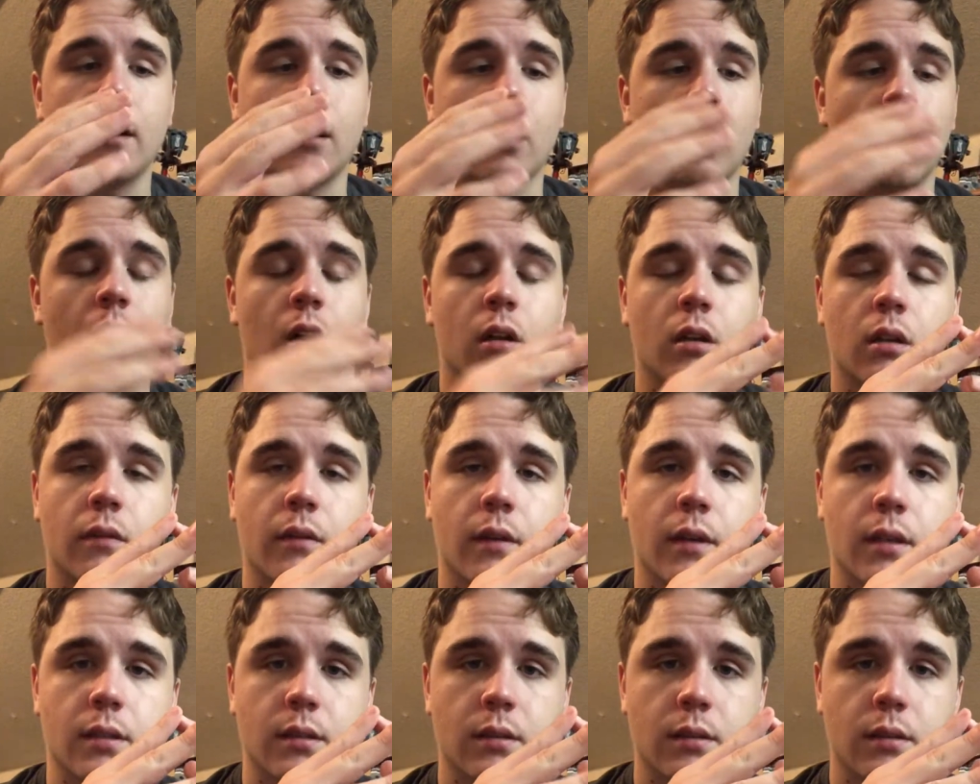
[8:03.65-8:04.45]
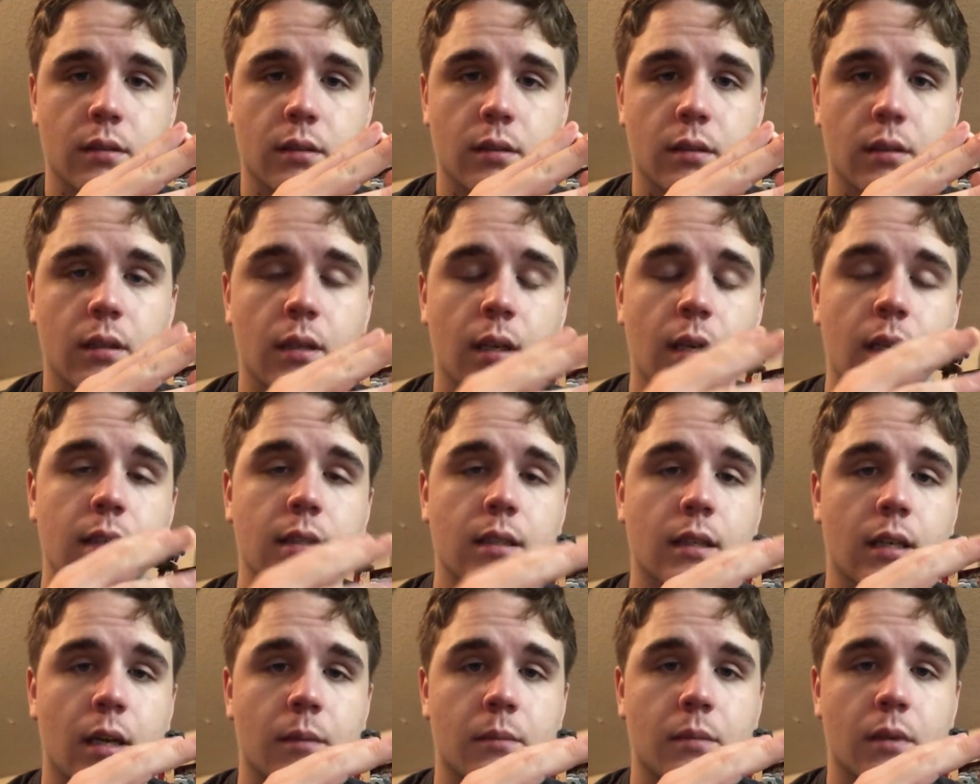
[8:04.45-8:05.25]
All of us need to
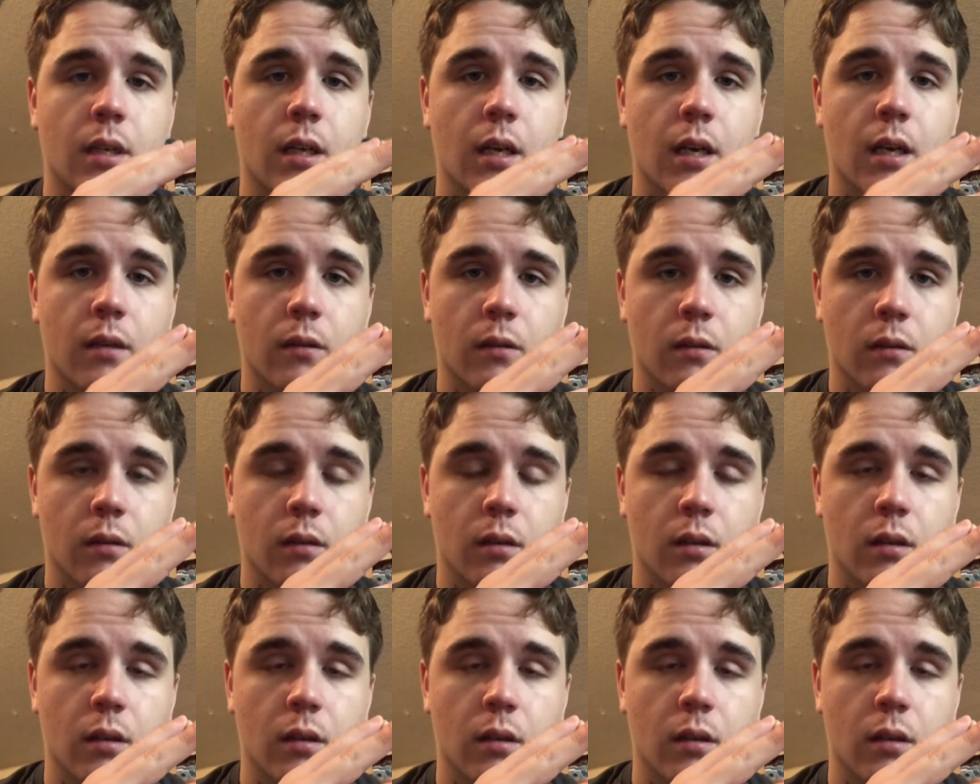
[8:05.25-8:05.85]
come together